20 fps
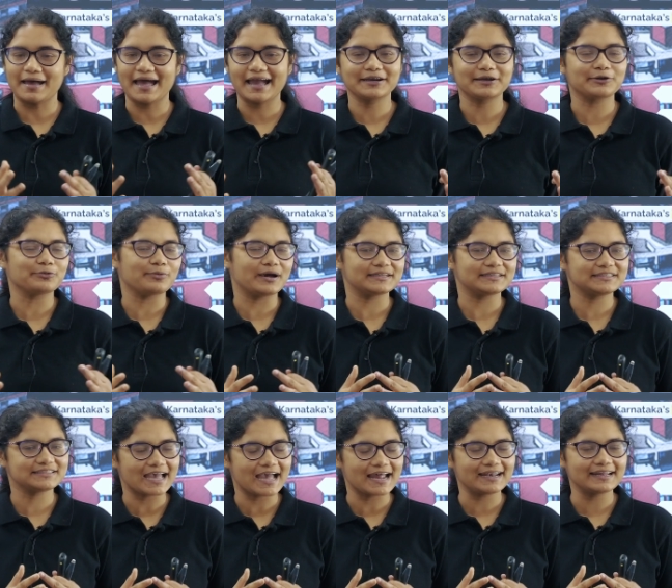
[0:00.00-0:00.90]
back to our
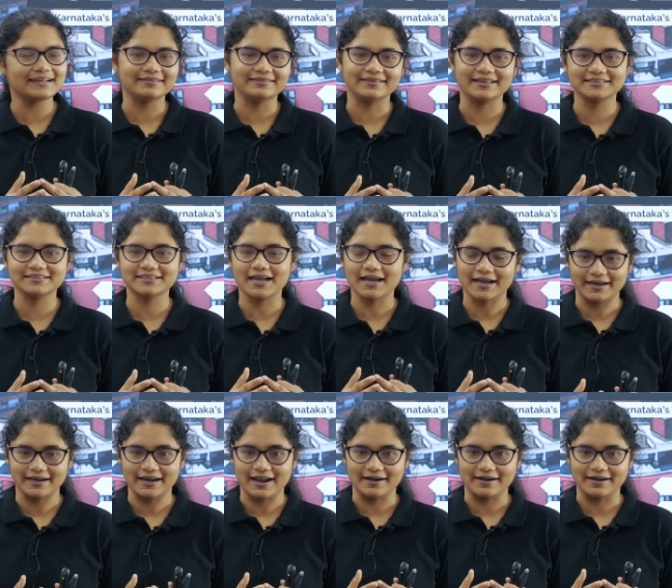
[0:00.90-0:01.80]
channel Deeksha
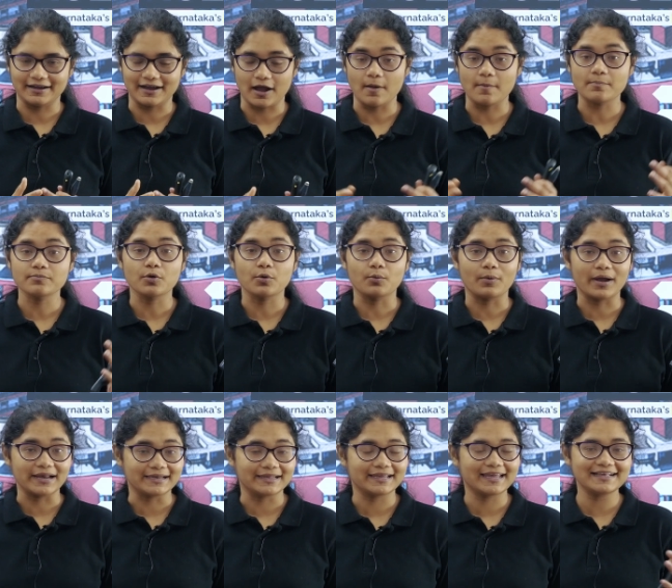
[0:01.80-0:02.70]
Karnataka.
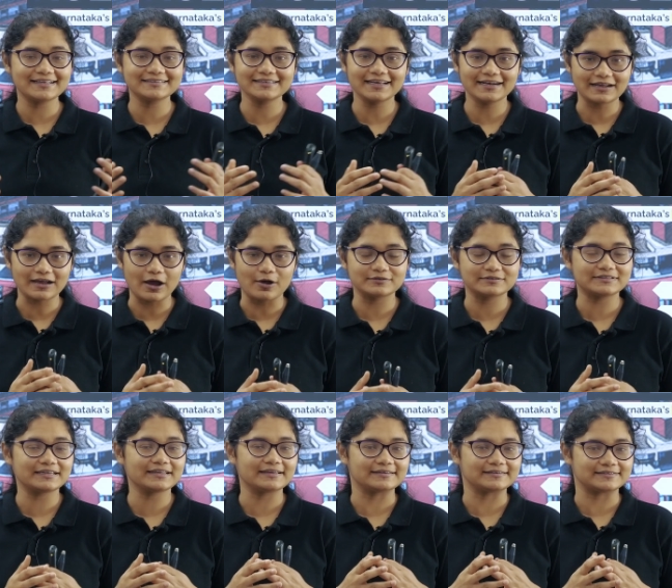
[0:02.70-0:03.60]
While KCET
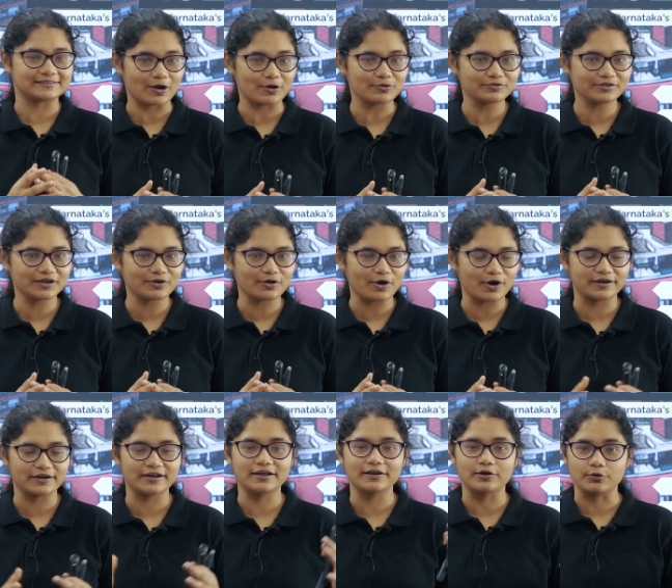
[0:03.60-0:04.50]
counseling is round the
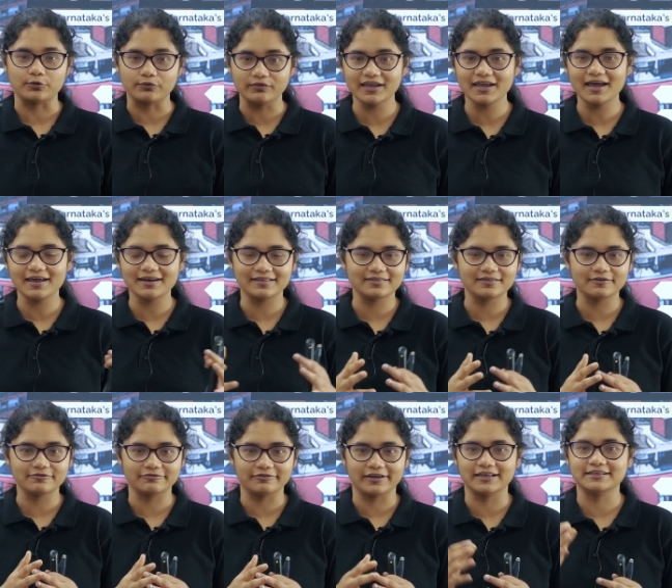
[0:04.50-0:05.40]
corner, we are in
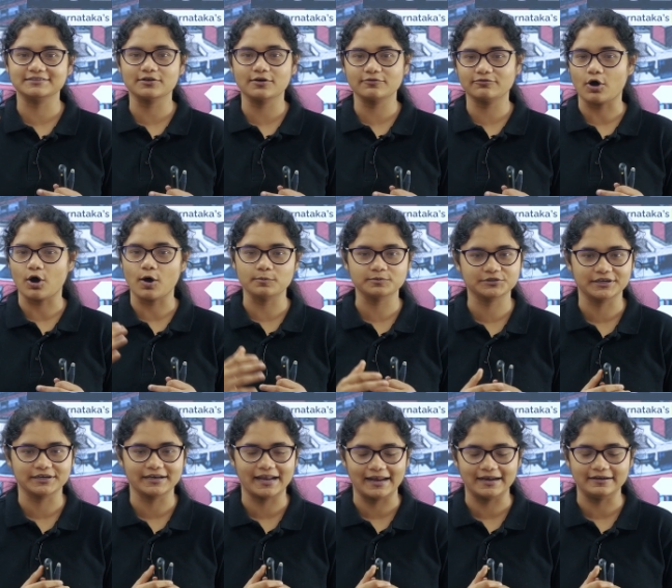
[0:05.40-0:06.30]
the phase of
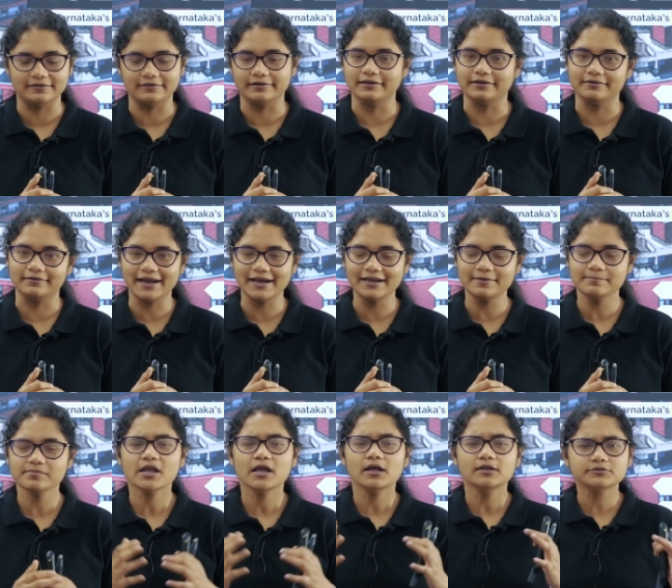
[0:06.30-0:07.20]
option entry, right?
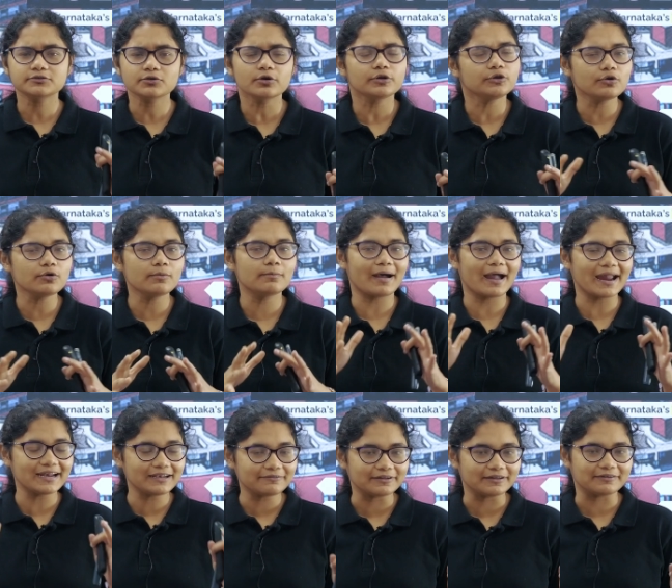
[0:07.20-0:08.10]
So you
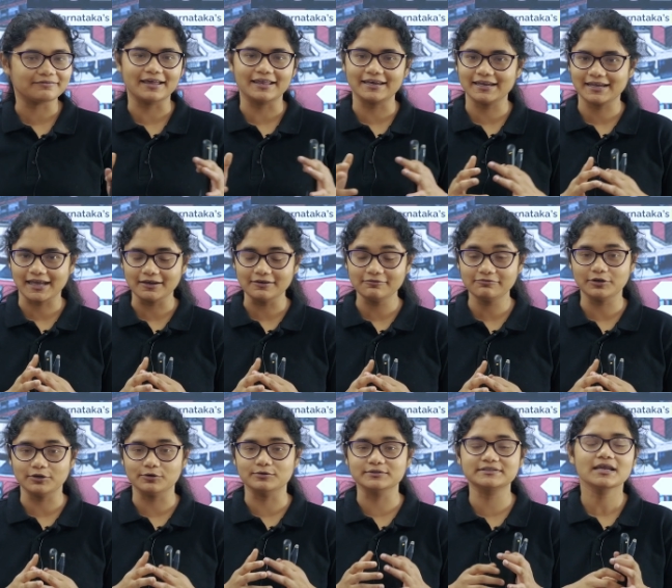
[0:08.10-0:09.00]
might be very
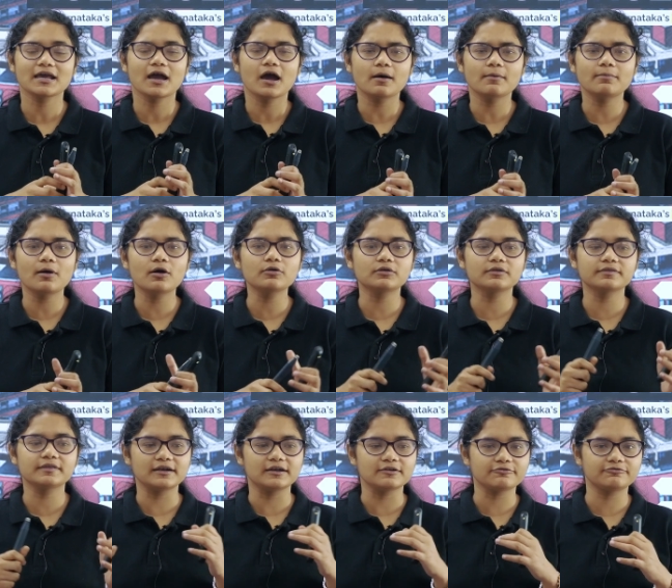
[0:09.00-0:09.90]
confused about
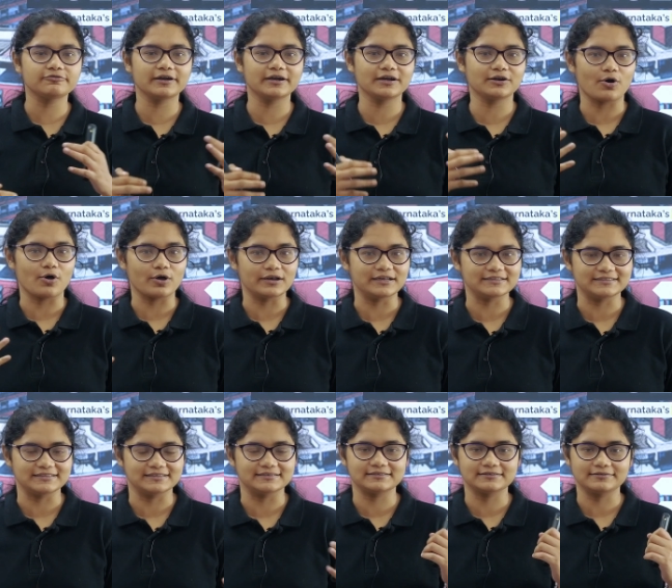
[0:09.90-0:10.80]
the different
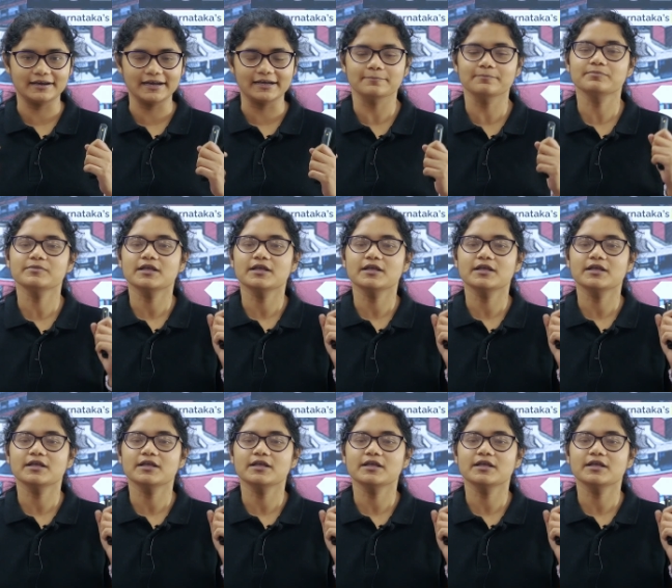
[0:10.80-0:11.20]
colleges, right?